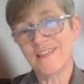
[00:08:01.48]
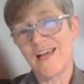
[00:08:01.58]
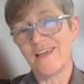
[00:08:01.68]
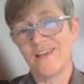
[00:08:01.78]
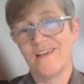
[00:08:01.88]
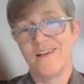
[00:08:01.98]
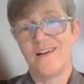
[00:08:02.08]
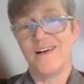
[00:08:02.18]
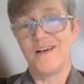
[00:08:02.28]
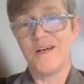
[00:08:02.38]
like
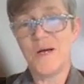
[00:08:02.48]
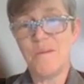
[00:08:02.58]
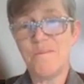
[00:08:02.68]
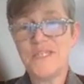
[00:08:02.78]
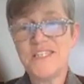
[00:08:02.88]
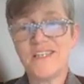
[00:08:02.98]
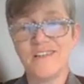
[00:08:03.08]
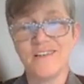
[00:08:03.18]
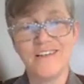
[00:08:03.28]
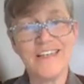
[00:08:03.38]
uh, a
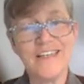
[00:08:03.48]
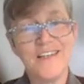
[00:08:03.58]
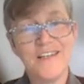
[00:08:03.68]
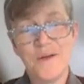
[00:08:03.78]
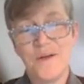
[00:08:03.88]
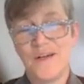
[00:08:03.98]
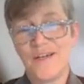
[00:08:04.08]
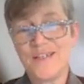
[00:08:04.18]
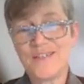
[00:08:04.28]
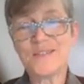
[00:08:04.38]
particularly
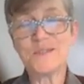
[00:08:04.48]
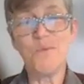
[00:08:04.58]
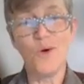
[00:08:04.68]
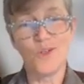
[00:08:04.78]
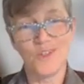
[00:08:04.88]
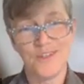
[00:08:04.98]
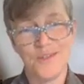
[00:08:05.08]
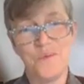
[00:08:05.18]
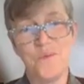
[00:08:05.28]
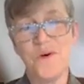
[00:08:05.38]
uh, small
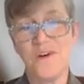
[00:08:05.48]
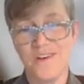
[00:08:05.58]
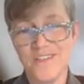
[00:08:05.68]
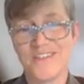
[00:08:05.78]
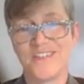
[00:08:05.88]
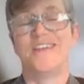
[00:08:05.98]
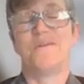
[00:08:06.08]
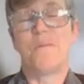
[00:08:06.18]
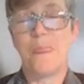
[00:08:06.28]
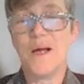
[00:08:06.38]
word
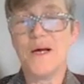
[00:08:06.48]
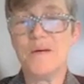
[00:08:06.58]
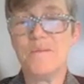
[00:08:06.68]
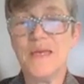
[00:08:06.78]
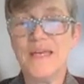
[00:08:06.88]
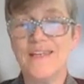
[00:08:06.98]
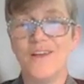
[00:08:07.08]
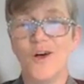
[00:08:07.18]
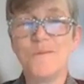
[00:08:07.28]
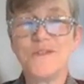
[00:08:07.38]
um, in
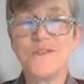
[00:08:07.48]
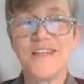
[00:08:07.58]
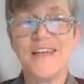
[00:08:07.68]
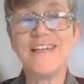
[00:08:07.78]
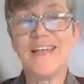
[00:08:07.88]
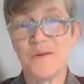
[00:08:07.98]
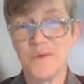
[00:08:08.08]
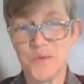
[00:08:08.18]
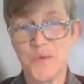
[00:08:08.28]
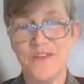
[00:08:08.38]
almost any
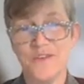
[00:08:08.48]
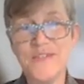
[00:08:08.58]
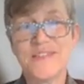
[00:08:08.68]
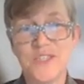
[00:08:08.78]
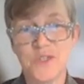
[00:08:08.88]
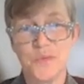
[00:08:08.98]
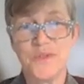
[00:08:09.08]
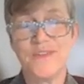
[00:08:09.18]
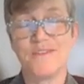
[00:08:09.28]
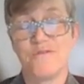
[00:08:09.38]
language where there is such a
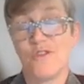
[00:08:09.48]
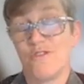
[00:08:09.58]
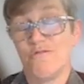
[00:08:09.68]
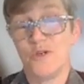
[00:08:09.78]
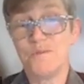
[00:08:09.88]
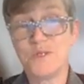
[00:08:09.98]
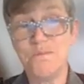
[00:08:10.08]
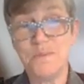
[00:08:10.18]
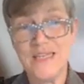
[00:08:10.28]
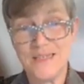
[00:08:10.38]
word, the, the verb to
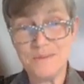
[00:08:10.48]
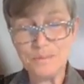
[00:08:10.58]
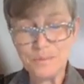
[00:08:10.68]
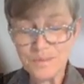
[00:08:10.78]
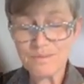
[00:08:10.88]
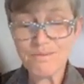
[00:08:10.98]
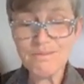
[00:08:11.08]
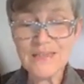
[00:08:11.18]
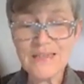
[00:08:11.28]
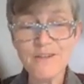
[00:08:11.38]
be.
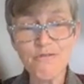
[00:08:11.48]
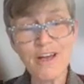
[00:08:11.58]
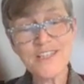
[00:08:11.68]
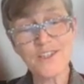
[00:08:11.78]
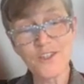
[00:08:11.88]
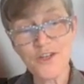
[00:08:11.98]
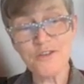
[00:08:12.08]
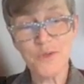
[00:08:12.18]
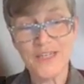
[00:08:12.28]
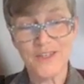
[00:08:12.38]
And in fact, a lot
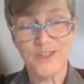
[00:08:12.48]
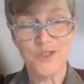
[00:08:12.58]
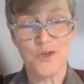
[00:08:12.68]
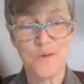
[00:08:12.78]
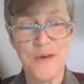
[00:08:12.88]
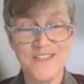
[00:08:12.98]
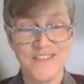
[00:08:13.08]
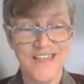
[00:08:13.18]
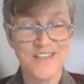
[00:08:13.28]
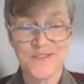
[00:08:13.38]
of what I'm going to talk about
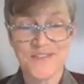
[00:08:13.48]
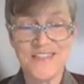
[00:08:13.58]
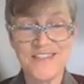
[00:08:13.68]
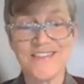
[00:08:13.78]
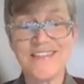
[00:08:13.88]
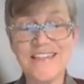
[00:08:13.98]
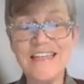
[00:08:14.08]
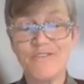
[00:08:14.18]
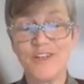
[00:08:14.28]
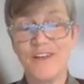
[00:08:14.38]
today, you'll see, doesn't
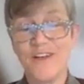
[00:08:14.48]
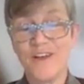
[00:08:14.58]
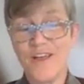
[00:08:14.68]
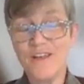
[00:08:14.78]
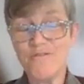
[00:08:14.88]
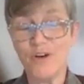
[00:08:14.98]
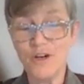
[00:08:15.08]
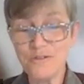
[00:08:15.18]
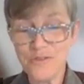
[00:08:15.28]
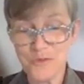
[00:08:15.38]
even
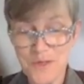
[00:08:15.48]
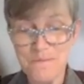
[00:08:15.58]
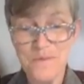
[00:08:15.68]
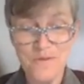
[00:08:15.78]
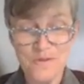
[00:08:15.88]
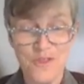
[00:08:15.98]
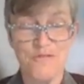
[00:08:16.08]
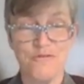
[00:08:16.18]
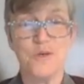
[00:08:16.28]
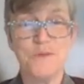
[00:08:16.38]
involve the, word,
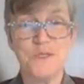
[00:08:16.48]
the verb